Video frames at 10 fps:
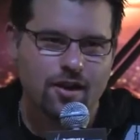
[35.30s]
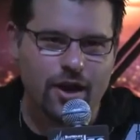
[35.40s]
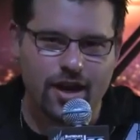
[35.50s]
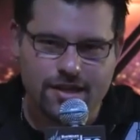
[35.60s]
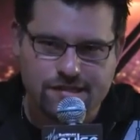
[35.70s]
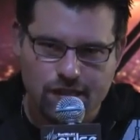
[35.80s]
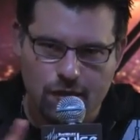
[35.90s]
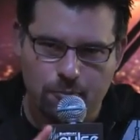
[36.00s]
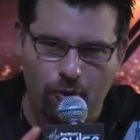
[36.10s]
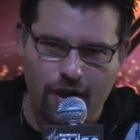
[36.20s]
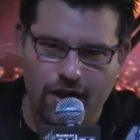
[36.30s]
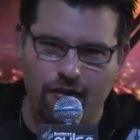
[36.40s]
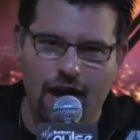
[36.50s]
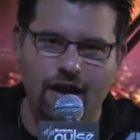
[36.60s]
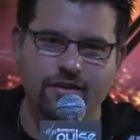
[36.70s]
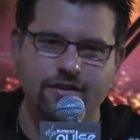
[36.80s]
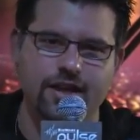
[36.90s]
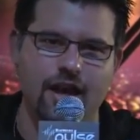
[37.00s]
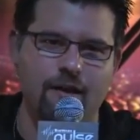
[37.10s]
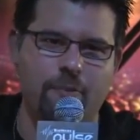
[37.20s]
Had a nice little parade around
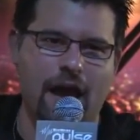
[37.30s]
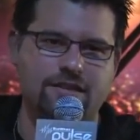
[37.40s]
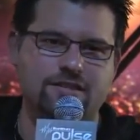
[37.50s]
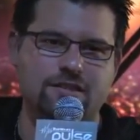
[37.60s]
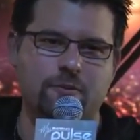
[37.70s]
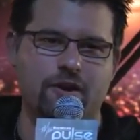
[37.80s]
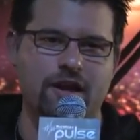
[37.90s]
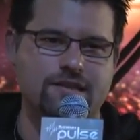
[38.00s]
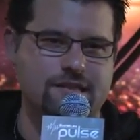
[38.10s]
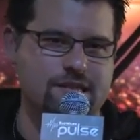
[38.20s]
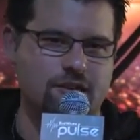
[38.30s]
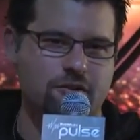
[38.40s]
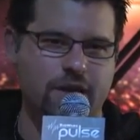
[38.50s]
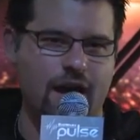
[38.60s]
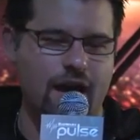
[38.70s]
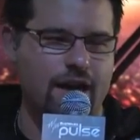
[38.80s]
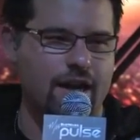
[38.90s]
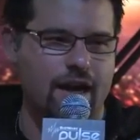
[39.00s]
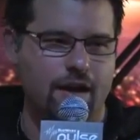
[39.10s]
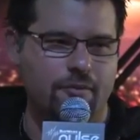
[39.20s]
the uh, PAX experience until we got
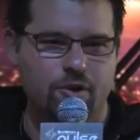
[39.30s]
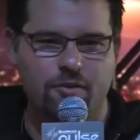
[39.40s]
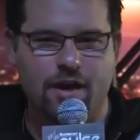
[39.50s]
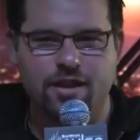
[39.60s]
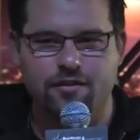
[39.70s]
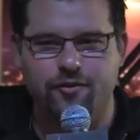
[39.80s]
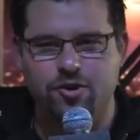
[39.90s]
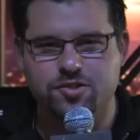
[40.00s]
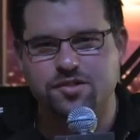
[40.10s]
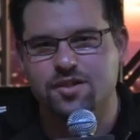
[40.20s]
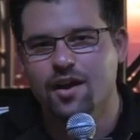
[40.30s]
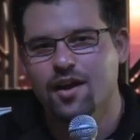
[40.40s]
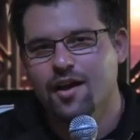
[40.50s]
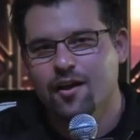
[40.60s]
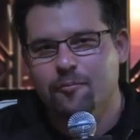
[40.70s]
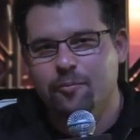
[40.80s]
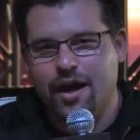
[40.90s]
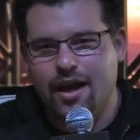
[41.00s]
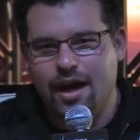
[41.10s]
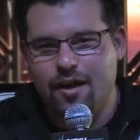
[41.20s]
uh, booted by the enforcers.
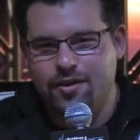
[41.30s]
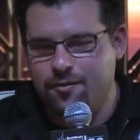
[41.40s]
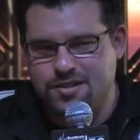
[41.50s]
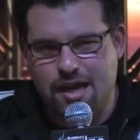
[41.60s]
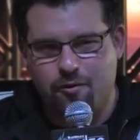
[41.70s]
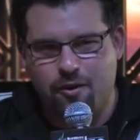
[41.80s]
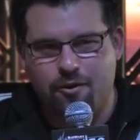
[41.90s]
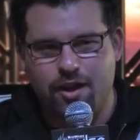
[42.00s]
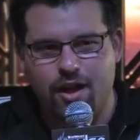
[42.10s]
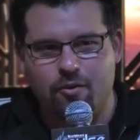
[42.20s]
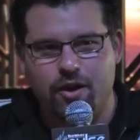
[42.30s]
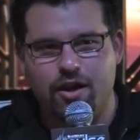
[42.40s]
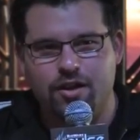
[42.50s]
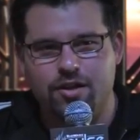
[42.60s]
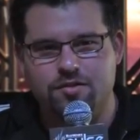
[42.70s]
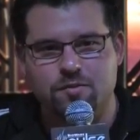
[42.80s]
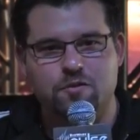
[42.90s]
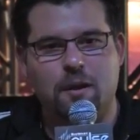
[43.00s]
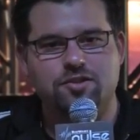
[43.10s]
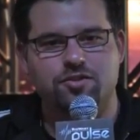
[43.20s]
But uh, it's not why we're here. We're here to do some
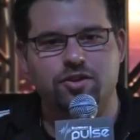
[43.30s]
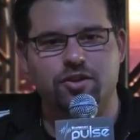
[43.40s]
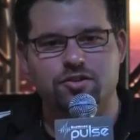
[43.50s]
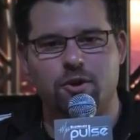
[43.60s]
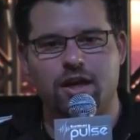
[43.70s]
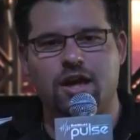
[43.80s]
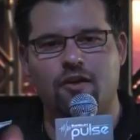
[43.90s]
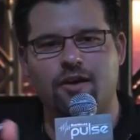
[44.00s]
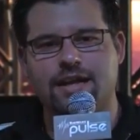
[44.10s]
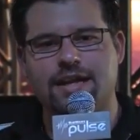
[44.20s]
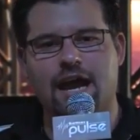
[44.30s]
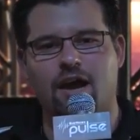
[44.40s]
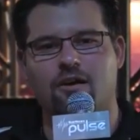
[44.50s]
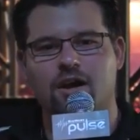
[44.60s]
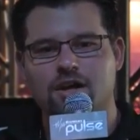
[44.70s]
special news. So we're going to cut right now